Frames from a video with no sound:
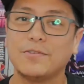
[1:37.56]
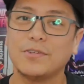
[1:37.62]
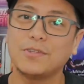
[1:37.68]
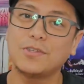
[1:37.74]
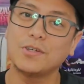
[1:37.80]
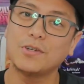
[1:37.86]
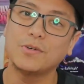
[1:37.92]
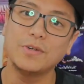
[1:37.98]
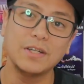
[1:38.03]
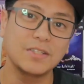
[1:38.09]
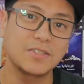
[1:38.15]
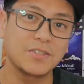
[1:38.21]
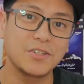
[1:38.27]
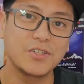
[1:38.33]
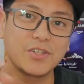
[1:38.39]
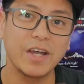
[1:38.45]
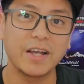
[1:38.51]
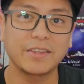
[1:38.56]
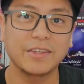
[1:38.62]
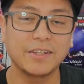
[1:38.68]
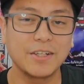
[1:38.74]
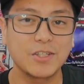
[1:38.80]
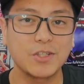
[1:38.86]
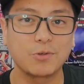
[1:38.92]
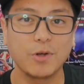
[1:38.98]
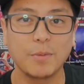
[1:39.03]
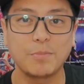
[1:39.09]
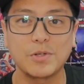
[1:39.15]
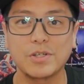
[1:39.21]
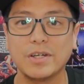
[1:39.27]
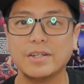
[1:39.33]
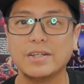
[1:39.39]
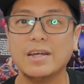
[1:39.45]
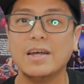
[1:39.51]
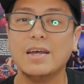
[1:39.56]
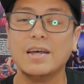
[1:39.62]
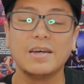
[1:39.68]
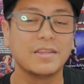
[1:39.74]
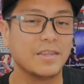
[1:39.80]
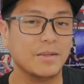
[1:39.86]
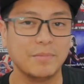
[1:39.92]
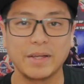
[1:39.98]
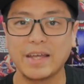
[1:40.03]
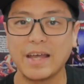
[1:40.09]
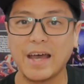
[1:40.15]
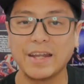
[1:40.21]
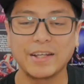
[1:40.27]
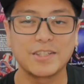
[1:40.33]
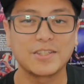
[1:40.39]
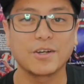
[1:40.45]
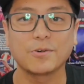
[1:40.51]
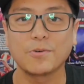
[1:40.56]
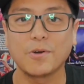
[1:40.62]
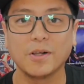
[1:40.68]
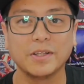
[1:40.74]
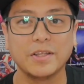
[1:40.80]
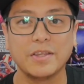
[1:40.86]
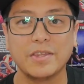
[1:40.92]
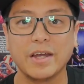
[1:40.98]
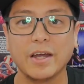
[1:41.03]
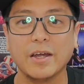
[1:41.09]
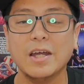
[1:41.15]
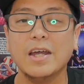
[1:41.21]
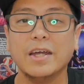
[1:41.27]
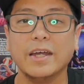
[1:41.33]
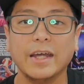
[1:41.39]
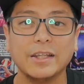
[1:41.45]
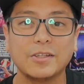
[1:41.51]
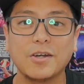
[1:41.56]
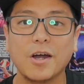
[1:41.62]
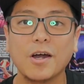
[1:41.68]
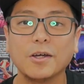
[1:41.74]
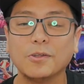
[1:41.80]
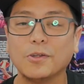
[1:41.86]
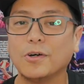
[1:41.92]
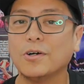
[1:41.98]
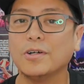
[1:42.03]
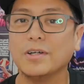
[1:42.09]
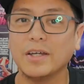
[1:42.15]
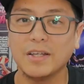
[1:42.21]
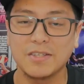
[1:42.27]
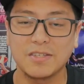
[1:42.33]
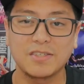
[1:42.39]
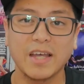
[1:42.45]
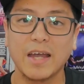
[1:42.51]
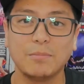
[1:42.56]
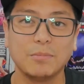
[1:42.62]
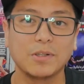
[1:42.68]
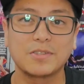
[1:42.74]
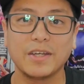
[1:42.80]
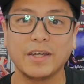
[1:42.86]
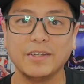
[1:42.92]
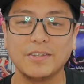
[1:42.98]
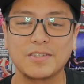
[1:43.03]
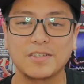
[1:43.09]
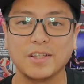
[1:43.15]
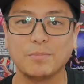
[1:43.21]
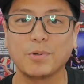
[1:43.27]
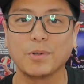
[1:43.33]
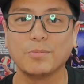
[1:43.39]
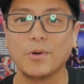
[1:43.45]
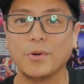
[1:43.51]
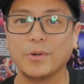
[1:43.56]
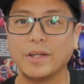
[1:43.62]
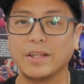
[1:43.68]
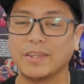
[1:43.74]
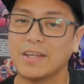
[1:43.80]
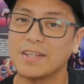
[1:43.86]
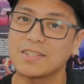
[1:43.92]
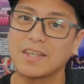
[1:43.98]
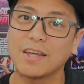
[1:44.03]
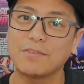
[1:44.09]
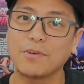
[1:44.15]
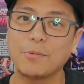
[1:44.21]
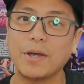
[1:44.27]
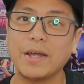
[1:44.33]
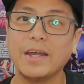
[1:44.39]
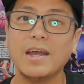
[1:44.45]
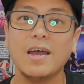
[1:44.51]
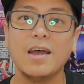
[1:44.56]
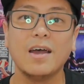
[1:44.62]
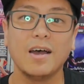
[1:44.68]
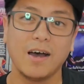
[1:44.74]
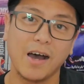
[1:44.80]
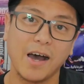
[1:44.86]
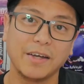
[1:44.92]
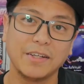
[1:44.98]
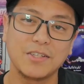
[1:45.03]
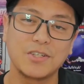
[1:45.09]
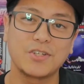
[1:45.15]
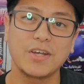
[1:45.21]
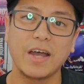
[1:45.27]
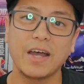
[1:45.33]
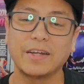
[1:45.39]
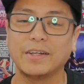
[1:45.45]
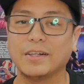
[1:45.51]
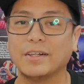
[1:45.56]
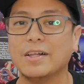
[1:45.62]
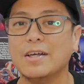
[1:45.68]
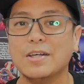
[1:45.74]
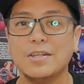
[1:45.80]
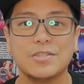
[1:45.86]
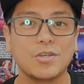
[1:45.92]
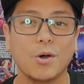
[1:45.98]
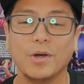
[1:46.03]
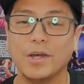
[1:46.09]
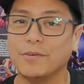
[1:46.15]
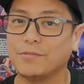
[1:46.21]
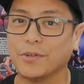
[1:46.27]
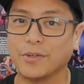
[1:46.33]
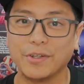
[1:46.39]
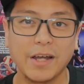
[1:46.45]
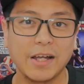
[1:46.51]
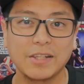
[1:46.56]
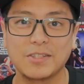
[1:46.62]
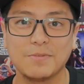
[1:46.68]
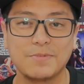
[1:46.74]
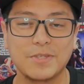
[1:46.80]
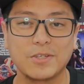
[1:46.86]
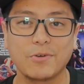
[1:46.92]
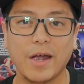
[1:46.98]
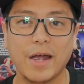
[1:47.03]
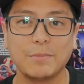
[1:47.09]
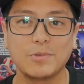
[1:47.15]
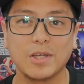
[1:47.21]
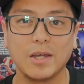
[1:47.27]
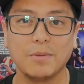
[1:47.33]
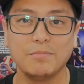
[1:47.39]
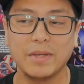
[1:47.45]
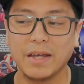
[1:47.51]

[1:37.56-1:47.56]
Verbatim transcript: to do is to check the description. The mechanics are all in there. And Carlo is simultaneously promoting this giveaway on his channel, so if you're not subscribed to him